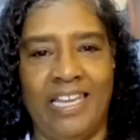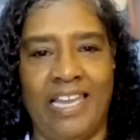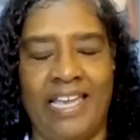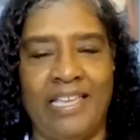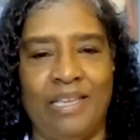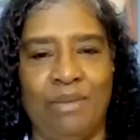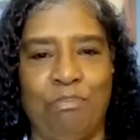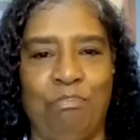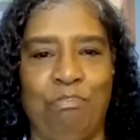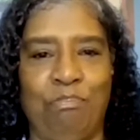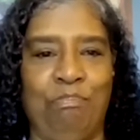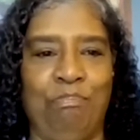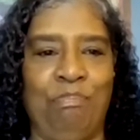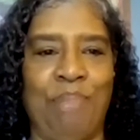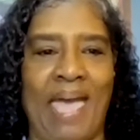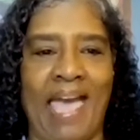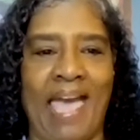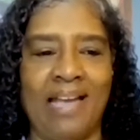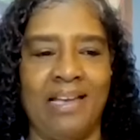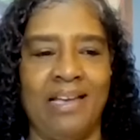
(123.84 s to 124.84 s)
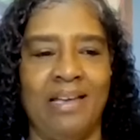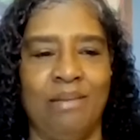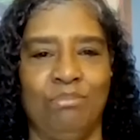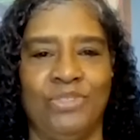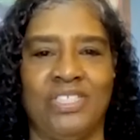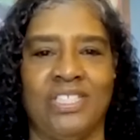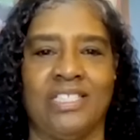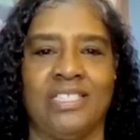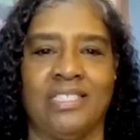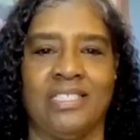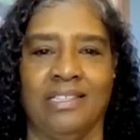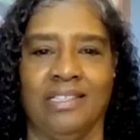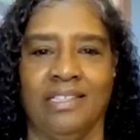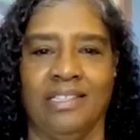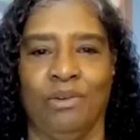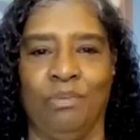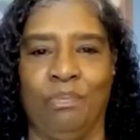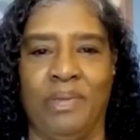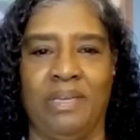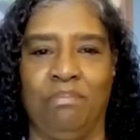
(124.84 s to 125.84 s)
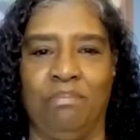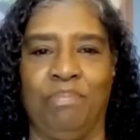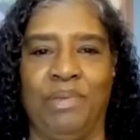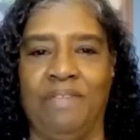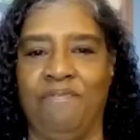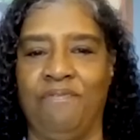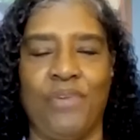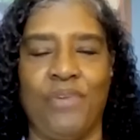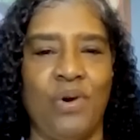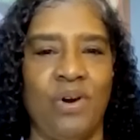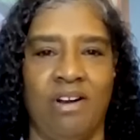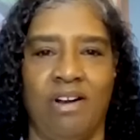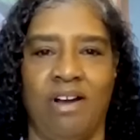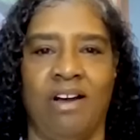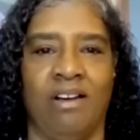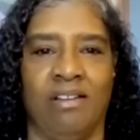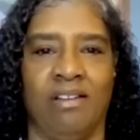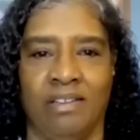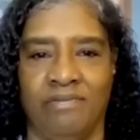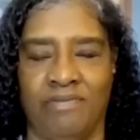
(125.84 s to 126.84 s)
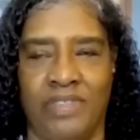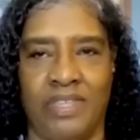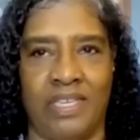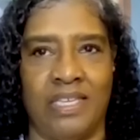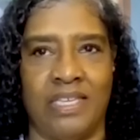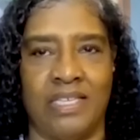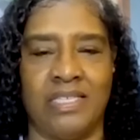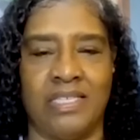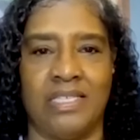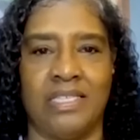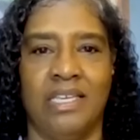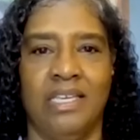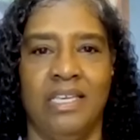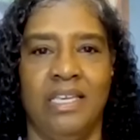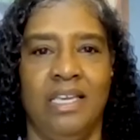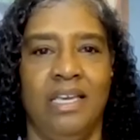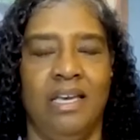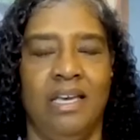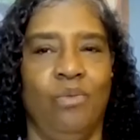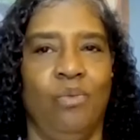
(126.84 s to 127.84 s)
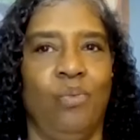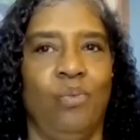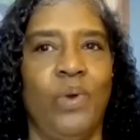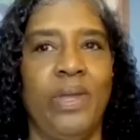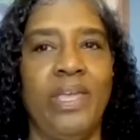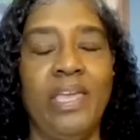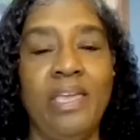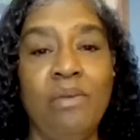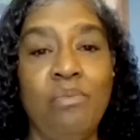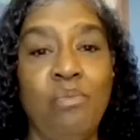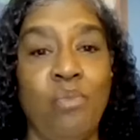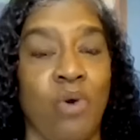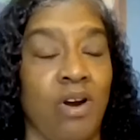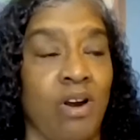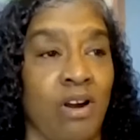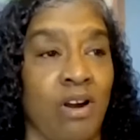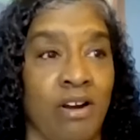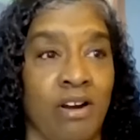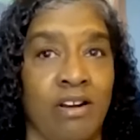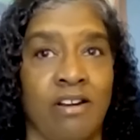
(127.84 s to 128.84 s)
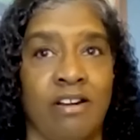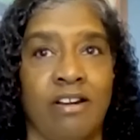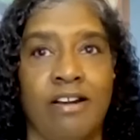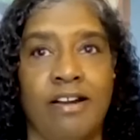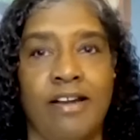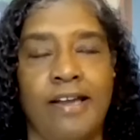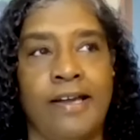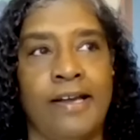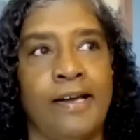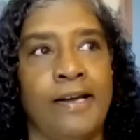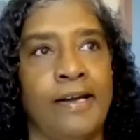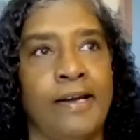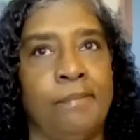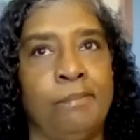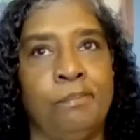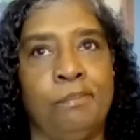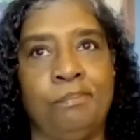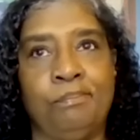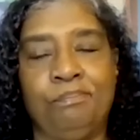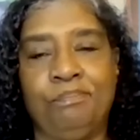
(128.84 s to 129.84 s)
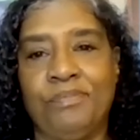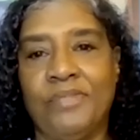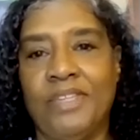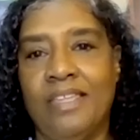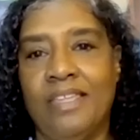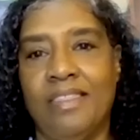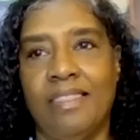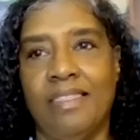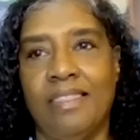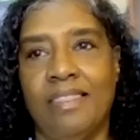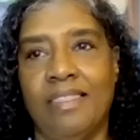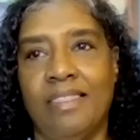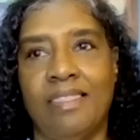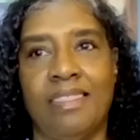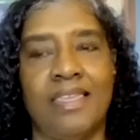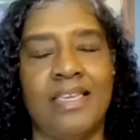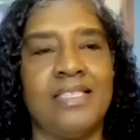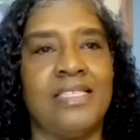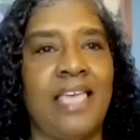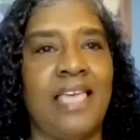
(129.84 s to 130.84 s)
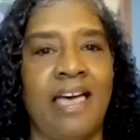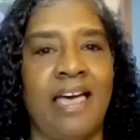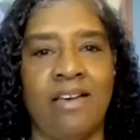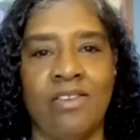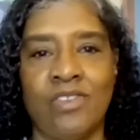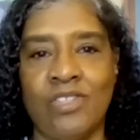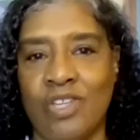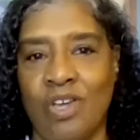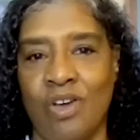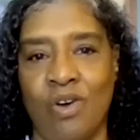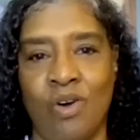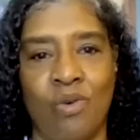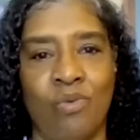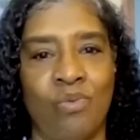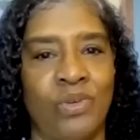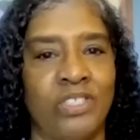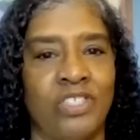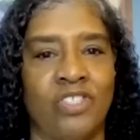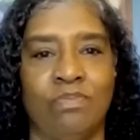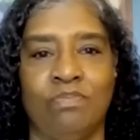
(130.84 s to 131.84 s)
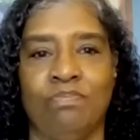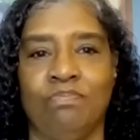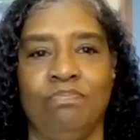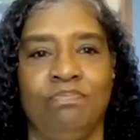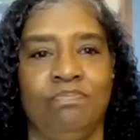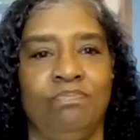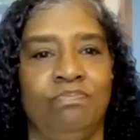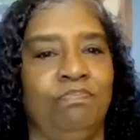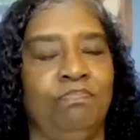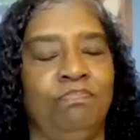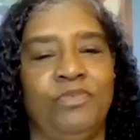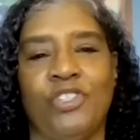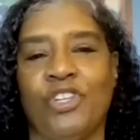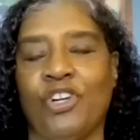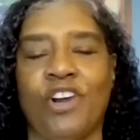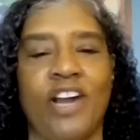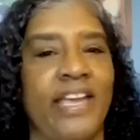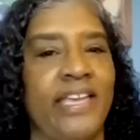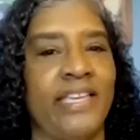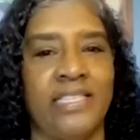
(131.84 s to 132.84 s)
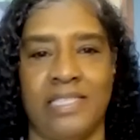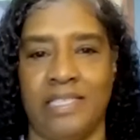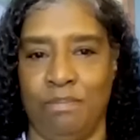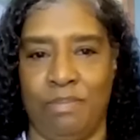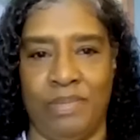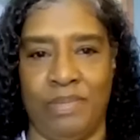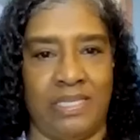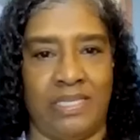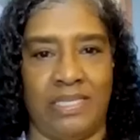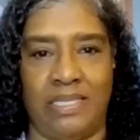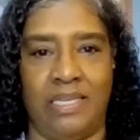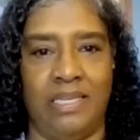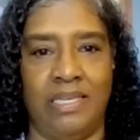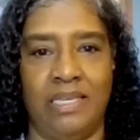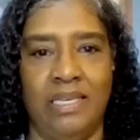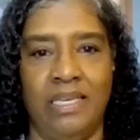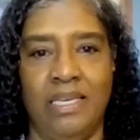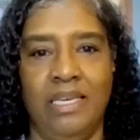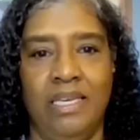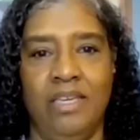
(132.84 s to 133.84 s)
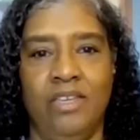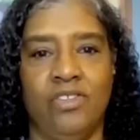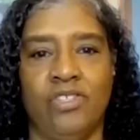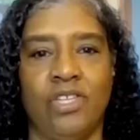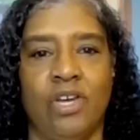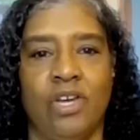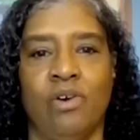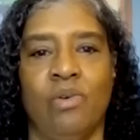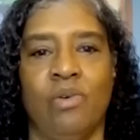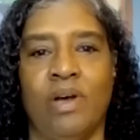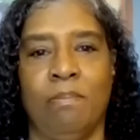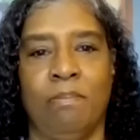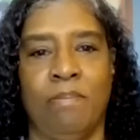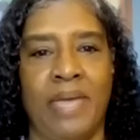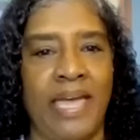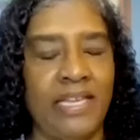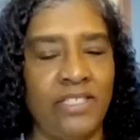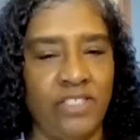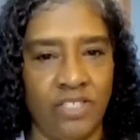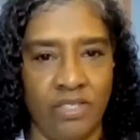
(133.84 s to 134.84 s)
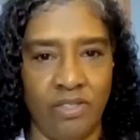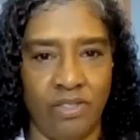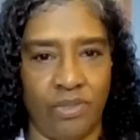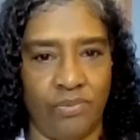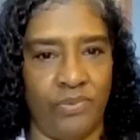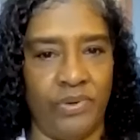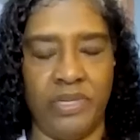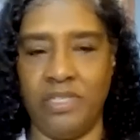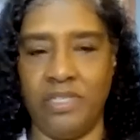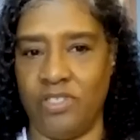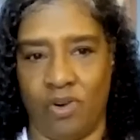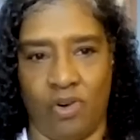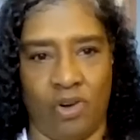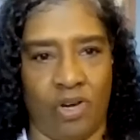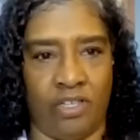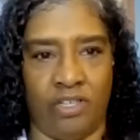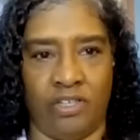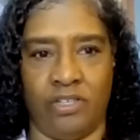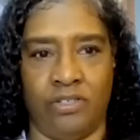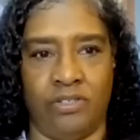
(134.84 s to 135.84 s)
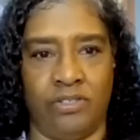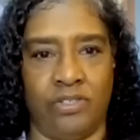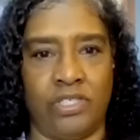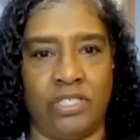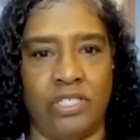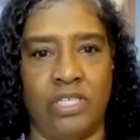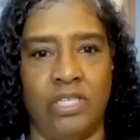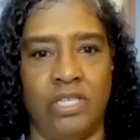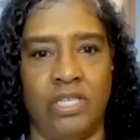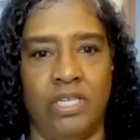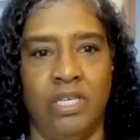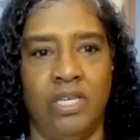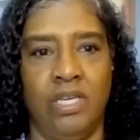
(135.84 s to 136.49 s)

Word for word: like back up just a little bit before all of this, we were, this household was crazy busy. So imagine 3 daughters,